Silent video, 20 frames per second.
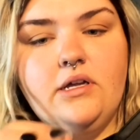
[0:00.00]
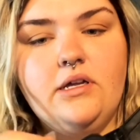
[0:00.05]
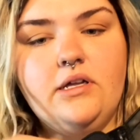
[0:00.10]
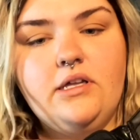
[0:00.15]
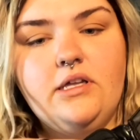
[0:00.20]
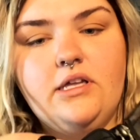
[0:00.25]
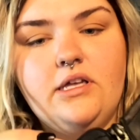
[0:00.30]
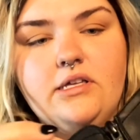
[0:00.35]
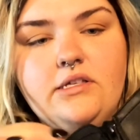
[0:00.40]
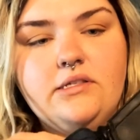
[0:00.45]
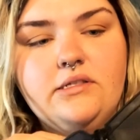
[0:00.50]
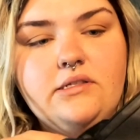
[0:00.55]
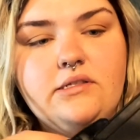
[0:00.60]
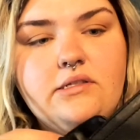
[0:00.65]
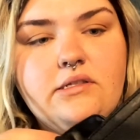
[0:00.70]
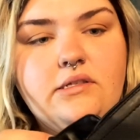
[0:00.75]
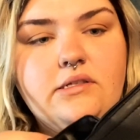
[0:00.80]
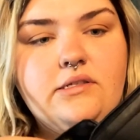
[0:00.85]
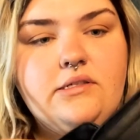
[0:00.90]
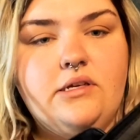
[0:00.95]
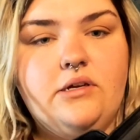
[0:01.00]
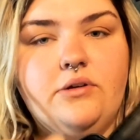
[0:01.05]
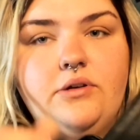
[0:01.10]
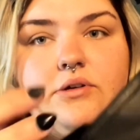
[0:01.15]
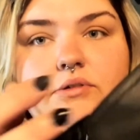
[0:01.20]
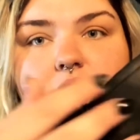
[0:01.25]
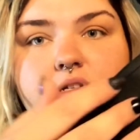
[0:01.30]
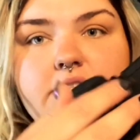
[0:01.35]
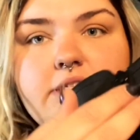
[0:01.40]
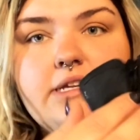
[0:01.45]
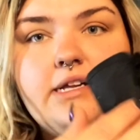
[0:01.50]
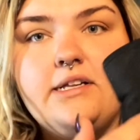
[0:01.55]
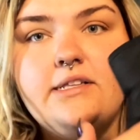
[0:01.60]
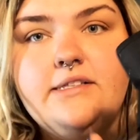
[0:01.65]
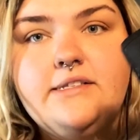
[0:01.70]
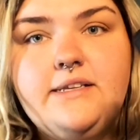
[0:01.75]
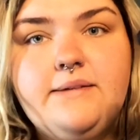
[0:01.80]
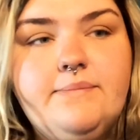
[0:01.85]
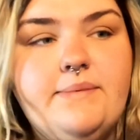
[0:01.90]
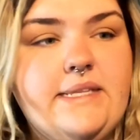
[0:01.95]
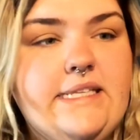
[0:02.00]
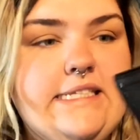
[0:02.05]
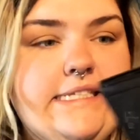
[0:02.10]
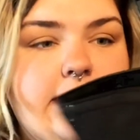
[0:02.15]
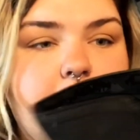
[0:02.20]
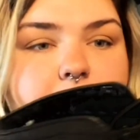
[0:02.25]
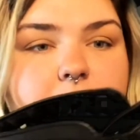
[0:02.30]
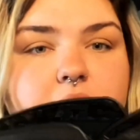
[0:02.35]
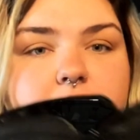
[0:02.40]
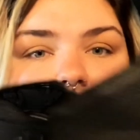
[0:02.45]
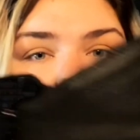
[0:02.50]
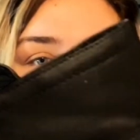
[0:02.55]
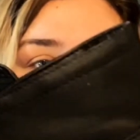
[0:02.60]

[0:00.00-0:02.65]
Yes, so you just unzip and slip your foot